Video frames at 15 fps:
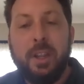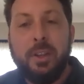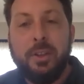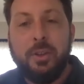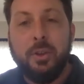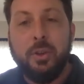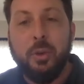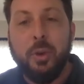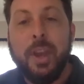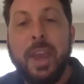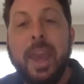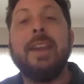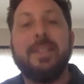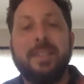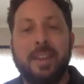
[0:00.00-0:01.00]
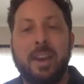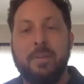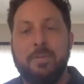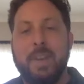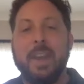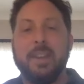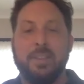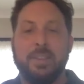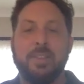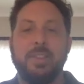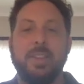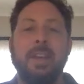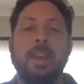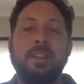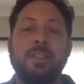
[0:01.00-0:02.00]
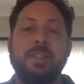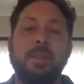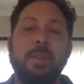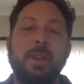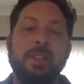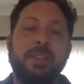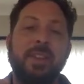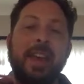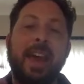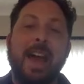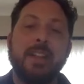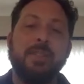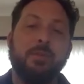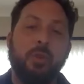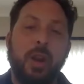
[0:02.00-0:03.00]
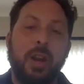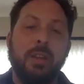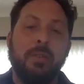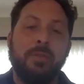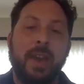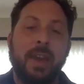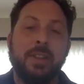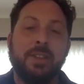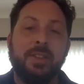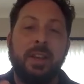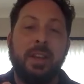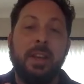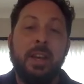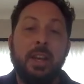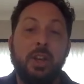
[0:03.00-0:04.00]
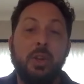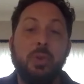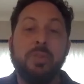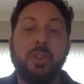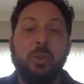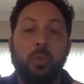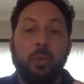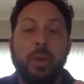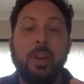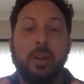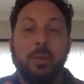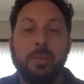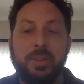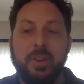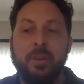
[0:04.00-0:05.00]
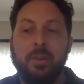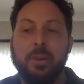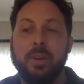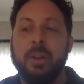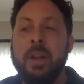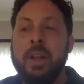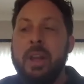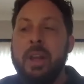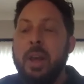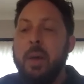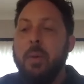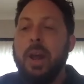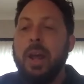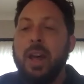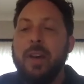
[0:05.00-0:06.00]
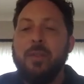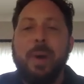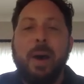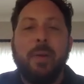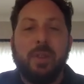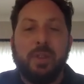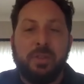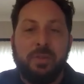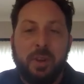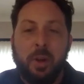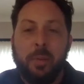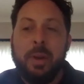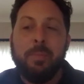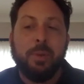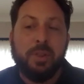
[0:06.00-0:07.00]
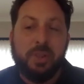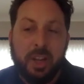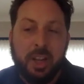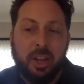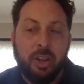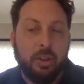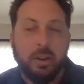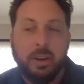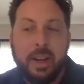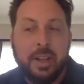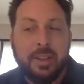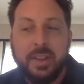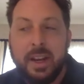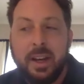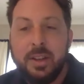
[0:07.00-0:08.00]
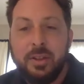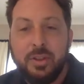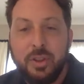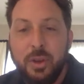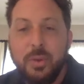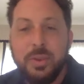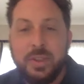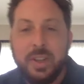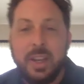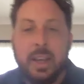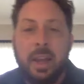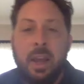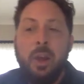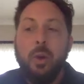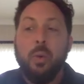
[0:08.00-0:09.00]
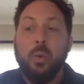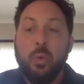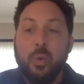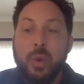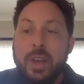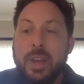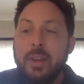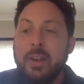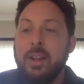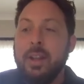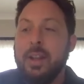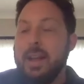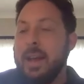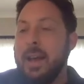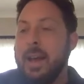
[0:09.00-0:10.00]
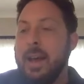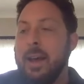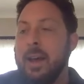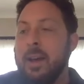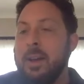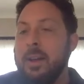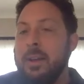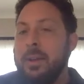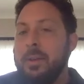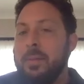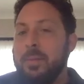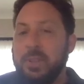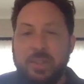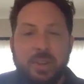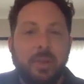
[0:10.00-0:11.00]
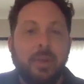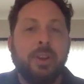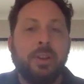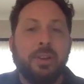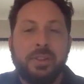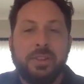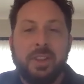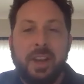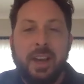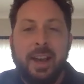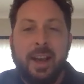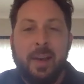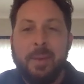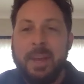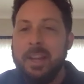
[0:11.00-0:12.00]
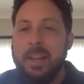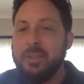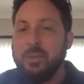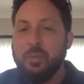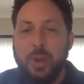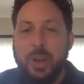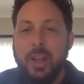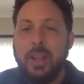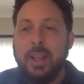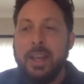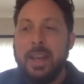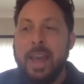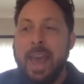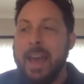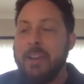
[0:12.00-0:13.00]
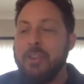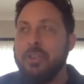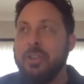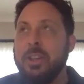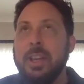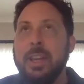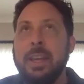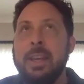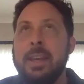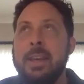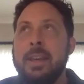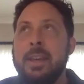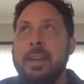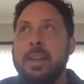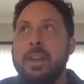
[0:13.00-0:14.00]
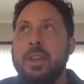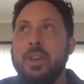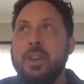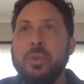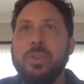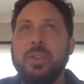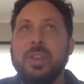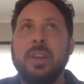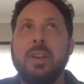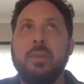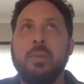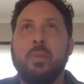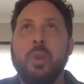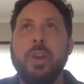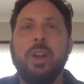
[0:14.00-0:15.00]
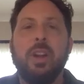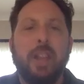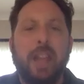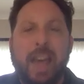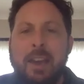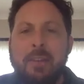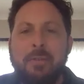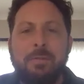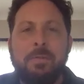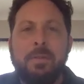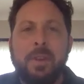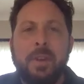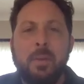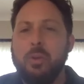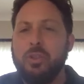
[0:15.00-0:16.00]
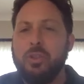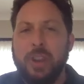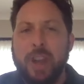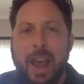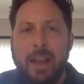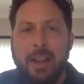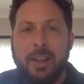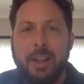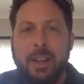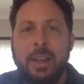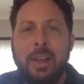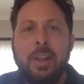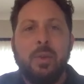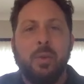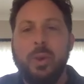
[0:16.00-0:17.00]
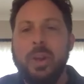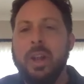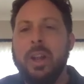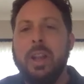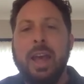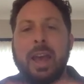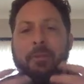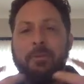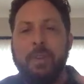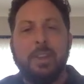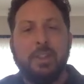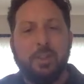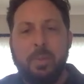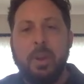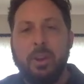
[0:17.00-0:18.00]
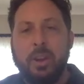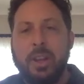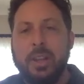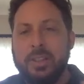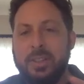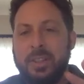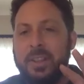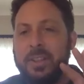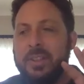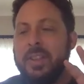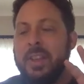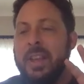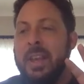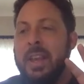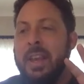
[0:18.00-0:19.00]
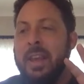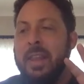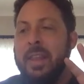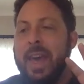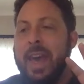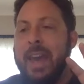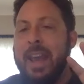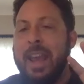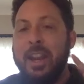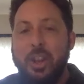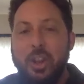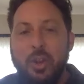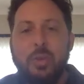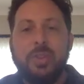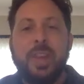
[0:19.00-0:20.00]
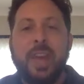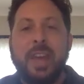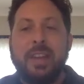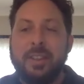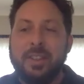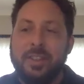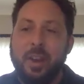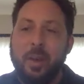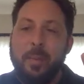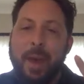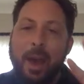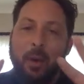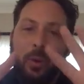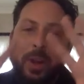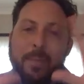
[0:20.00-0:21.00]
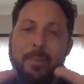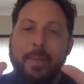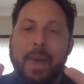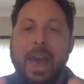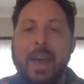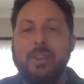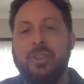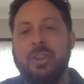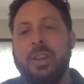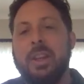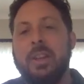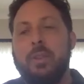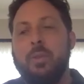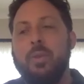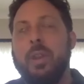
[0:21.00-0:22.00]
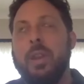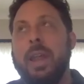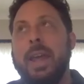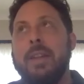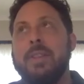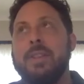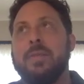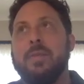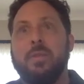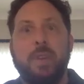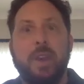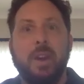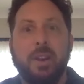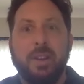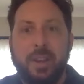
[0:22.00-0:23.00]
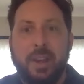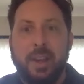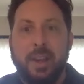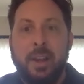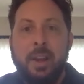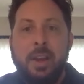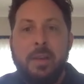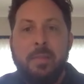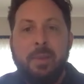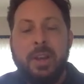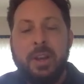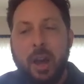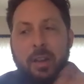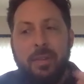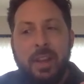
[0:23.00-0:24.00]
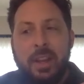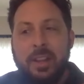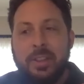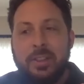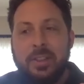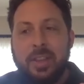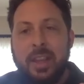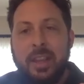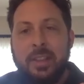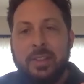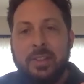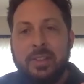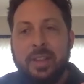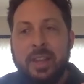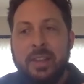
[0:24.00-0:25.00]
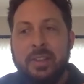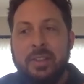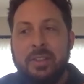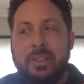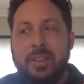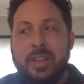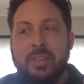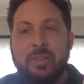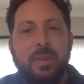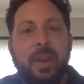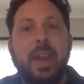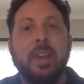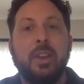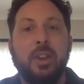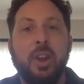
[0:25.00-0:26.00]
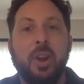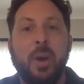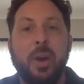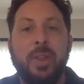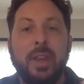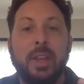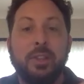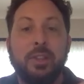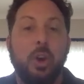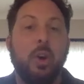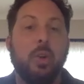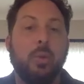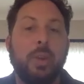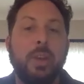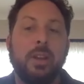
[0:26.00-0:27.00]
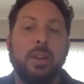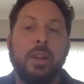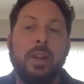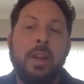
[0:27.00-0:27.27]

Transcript: to create a fantasy. It's the it's the act of creating a fantasy using real material. What I love about this film in particular is that it is using real uh, materials. Um, it is really actually using real life emotionality, real life experiences that and use that to somehow reimagine it through the lens of a fairy tale but none of it is is is is fake you know i think it's all real